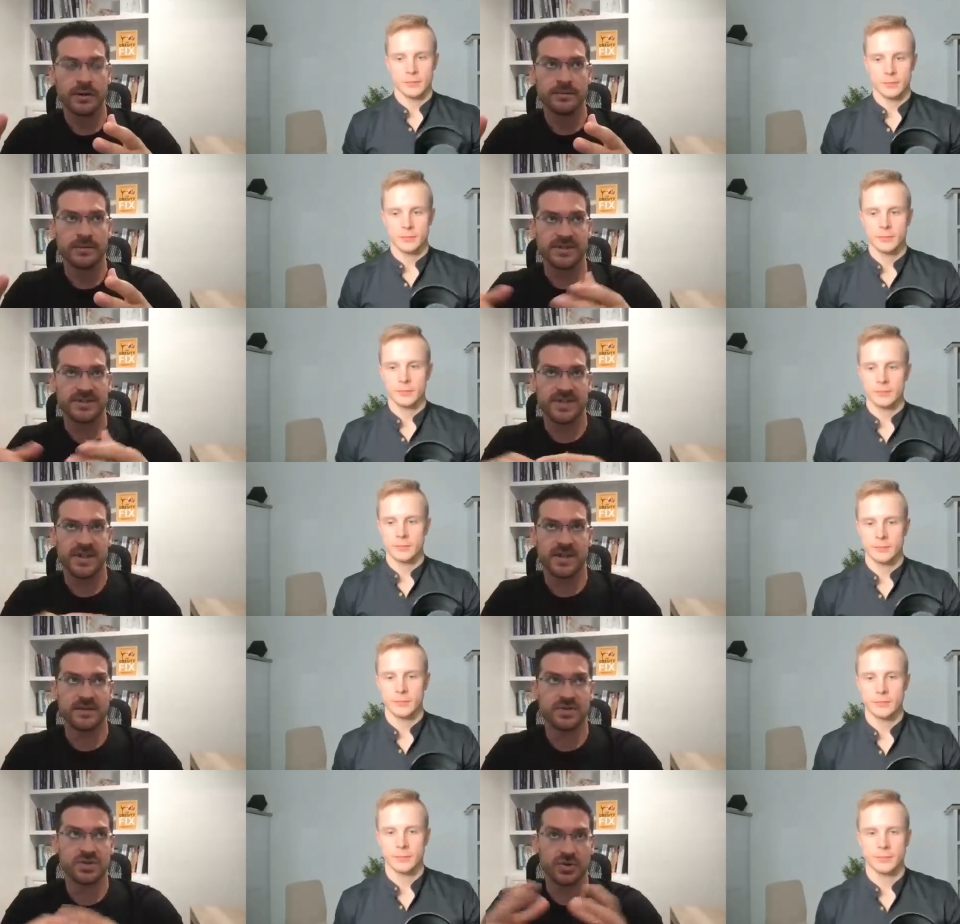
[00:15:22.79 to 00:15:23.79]
Speaker 1: let's
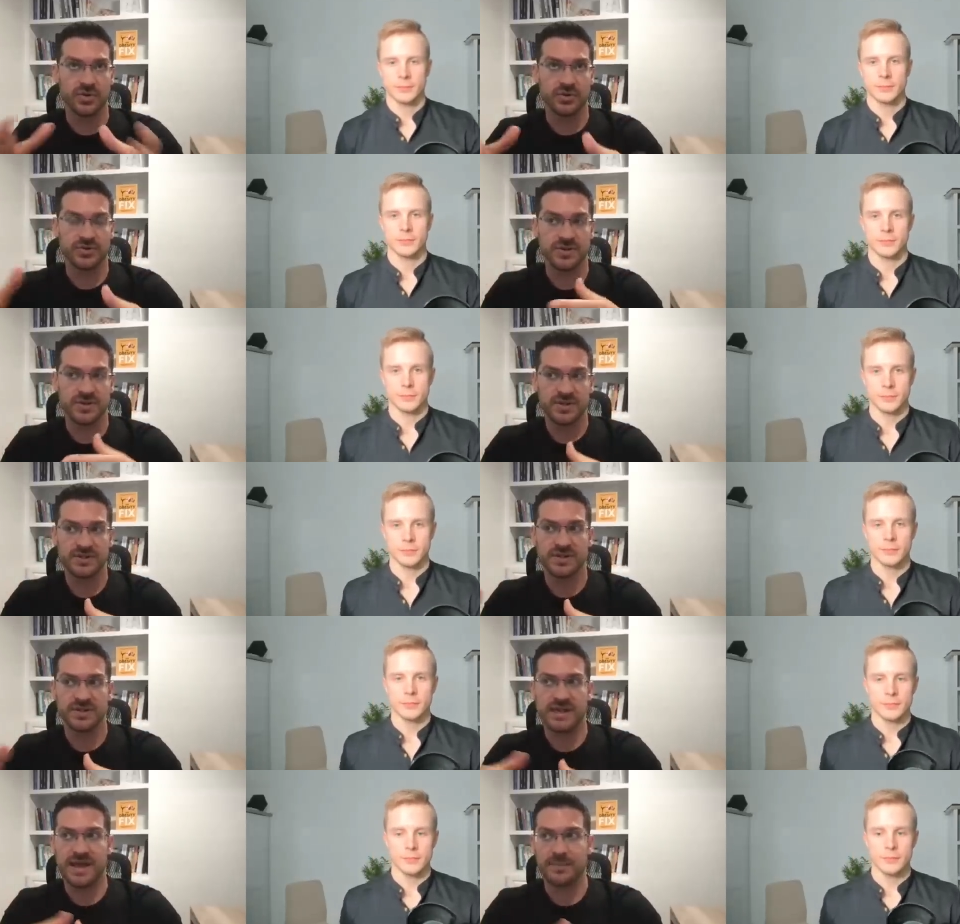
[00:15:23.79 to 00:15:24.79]
say, sugars and things
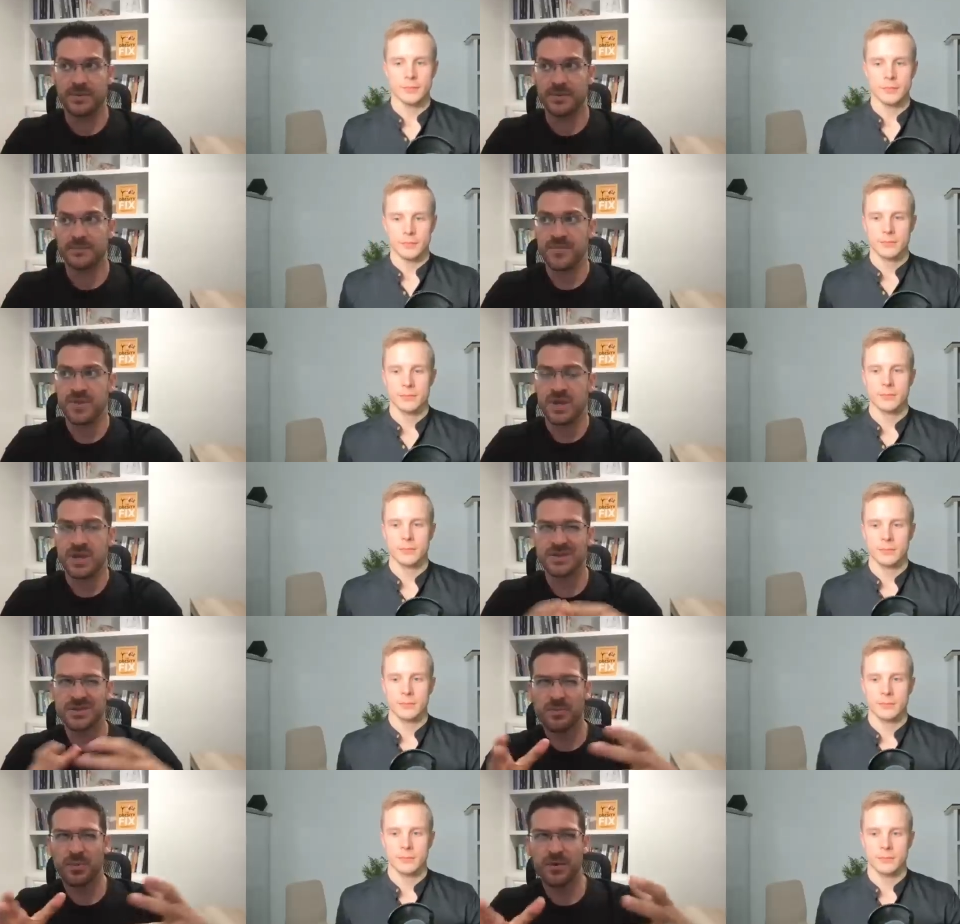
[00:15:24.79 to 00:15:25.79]
like that, but it
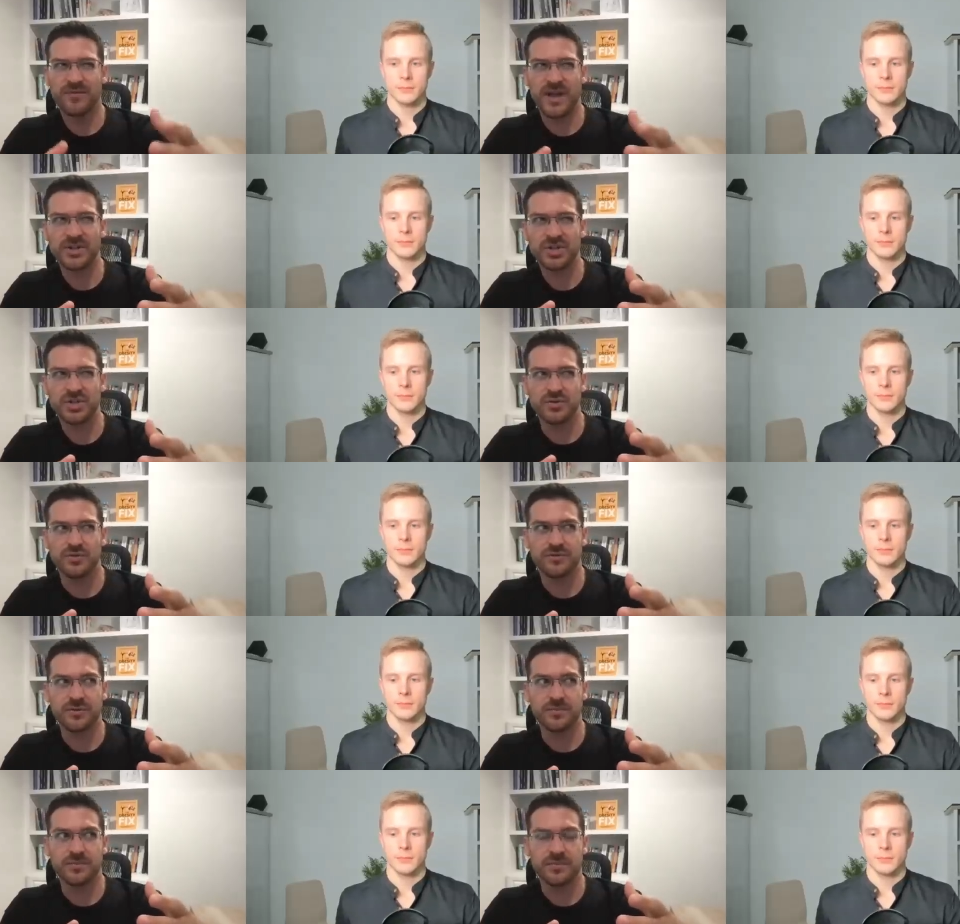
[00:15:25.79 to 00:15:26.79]
doesn't prevent you
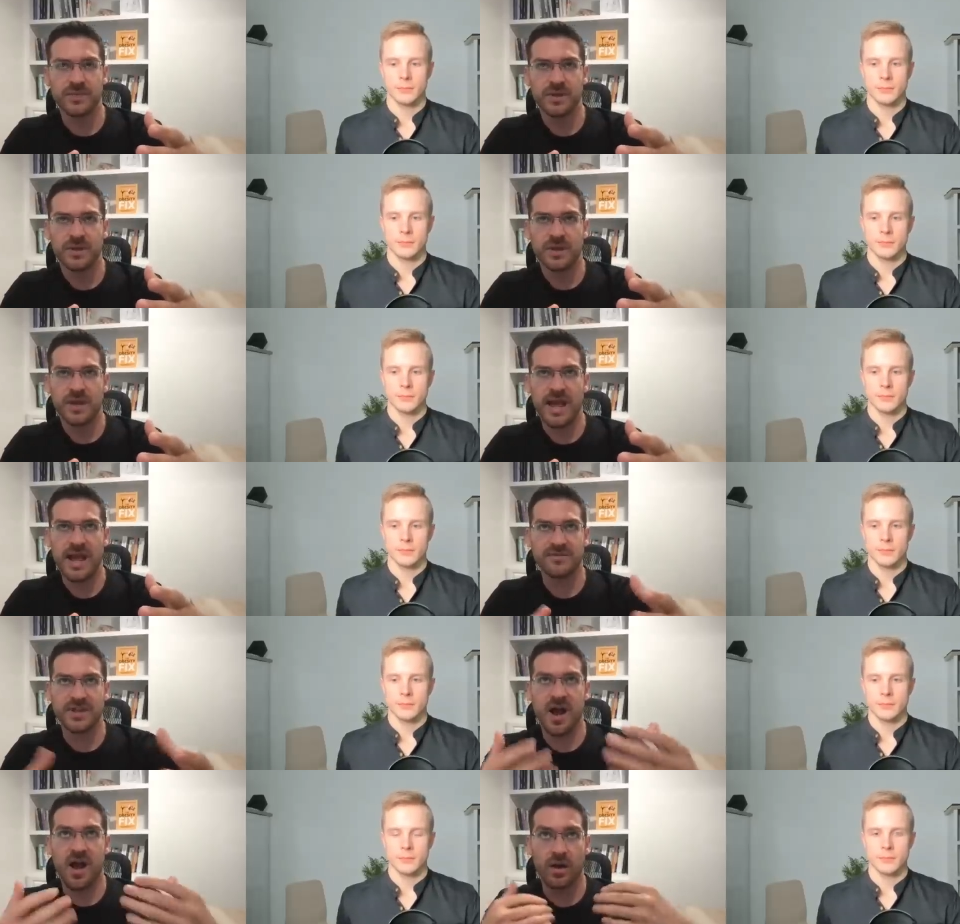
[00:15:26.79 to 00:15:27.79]
from
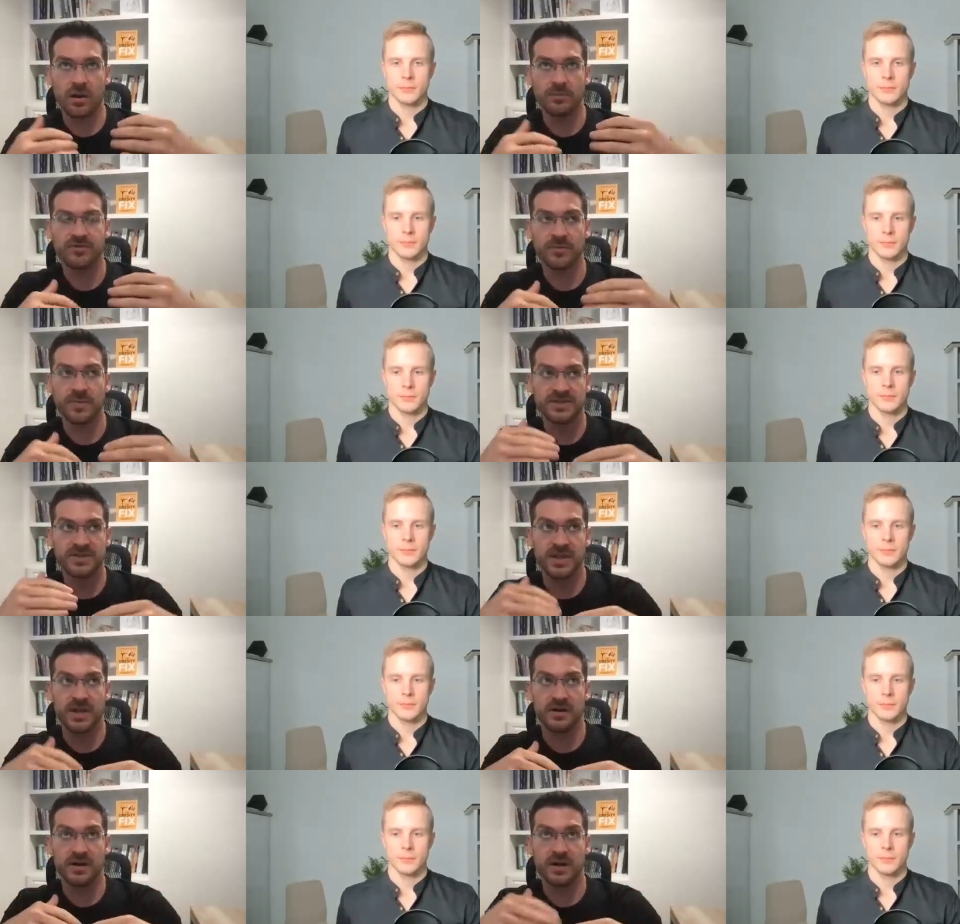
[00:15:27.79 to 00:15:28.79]
having harm from, let's say,
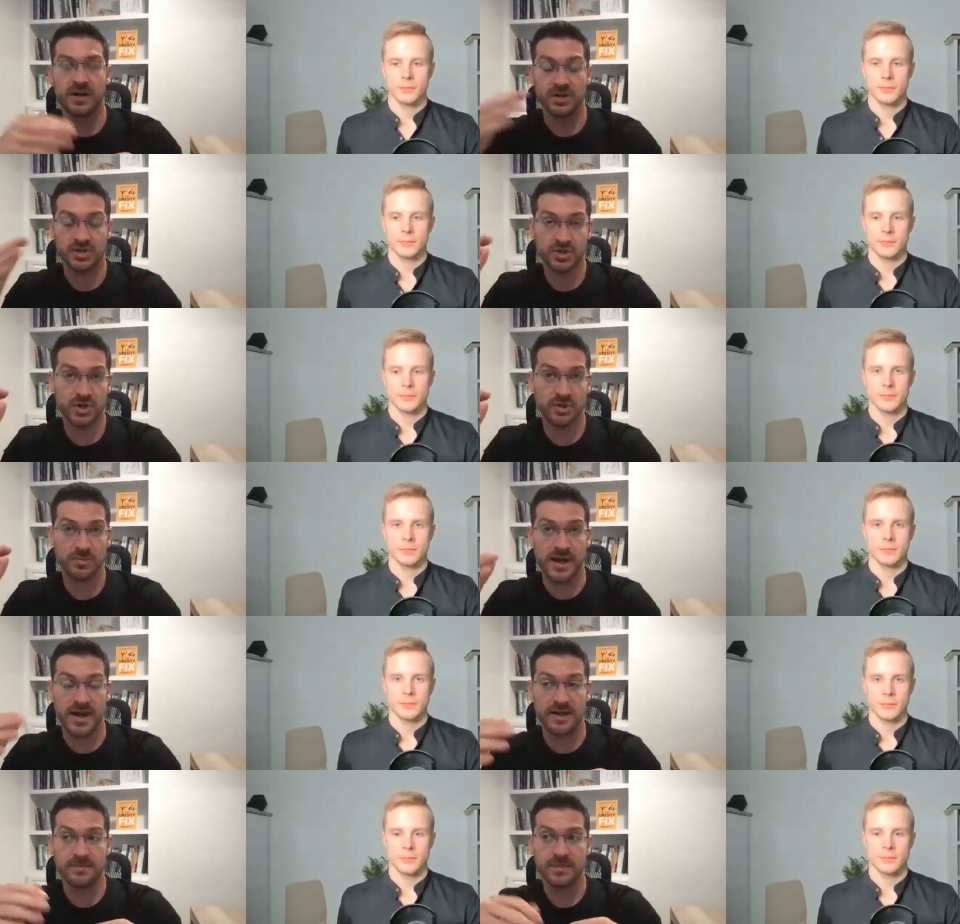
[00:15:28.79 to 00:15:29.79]
a, a sugar
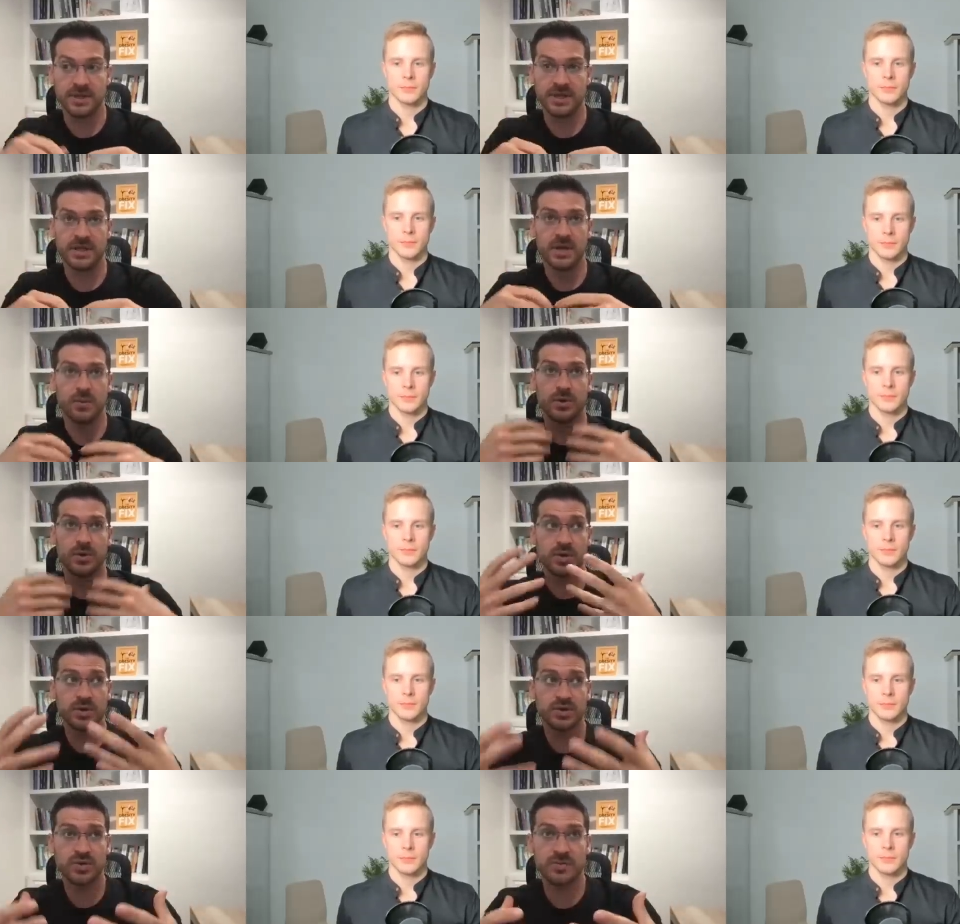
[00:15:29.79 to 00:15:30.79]
bomb. Like when you
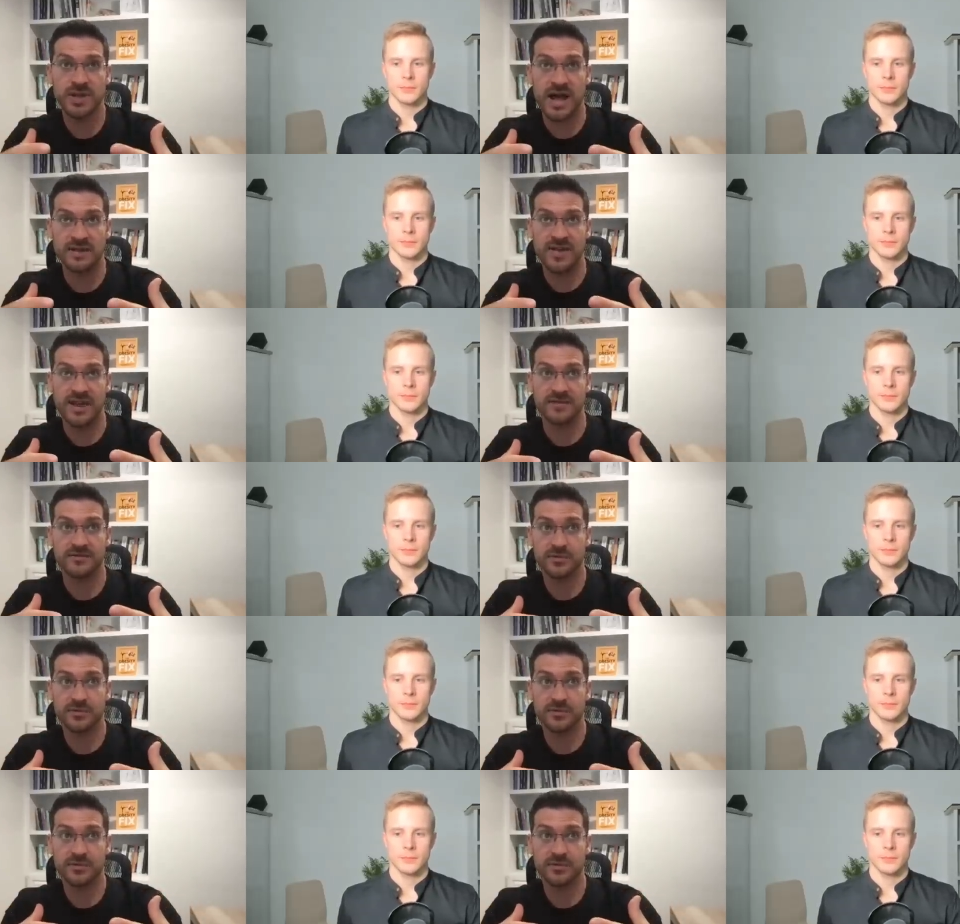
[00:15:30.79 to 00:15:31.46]
consume a lot of added